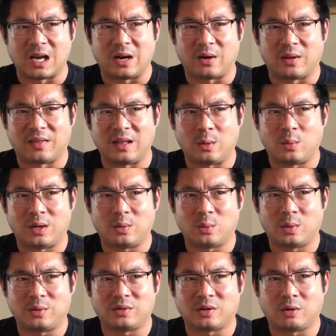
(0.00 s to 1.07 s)
I don't think, what
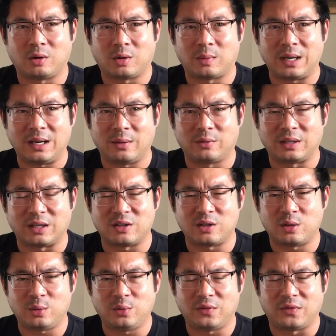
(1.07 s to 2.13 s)
was the going rate? It was like
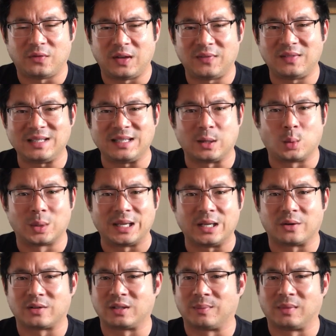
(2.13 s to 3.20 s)
$250 a
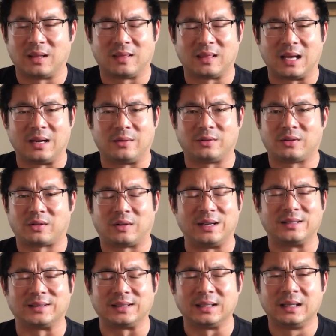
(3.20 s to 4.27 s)
week or something like that. It was
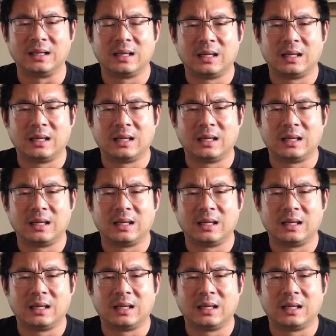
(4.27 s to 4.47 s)
crazy.